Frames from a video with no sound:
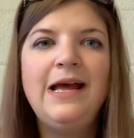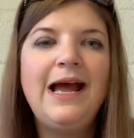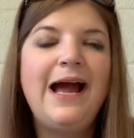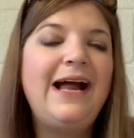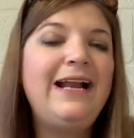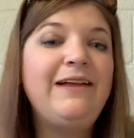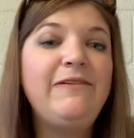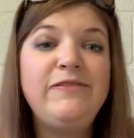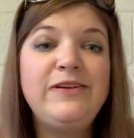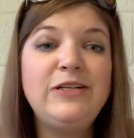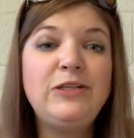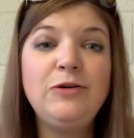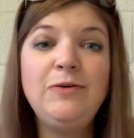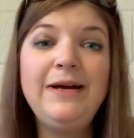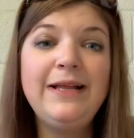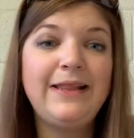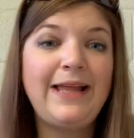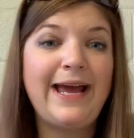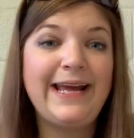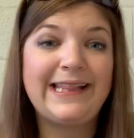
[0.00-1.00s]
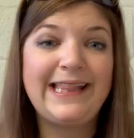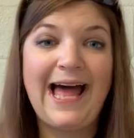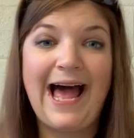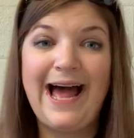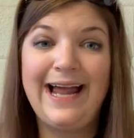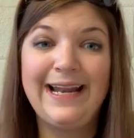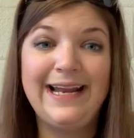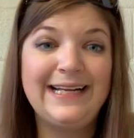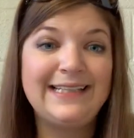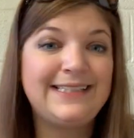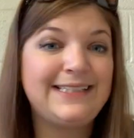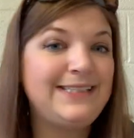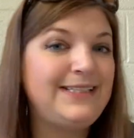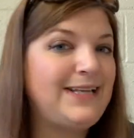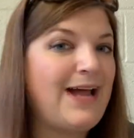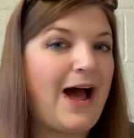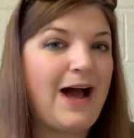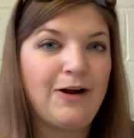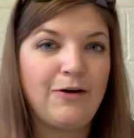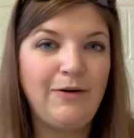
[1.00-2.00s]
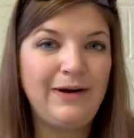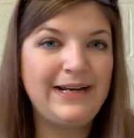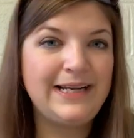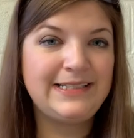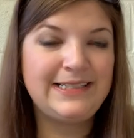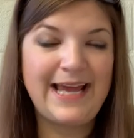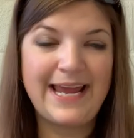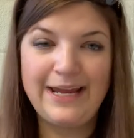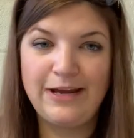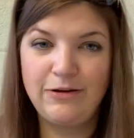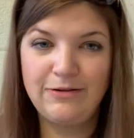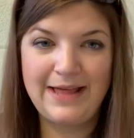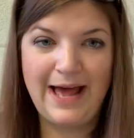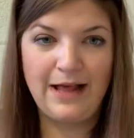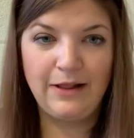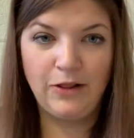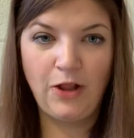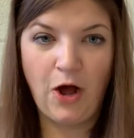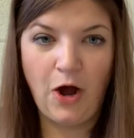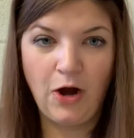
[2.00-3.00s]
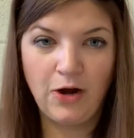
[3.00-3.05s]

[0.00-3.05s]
And if you do it like that, it's not going to take you that long.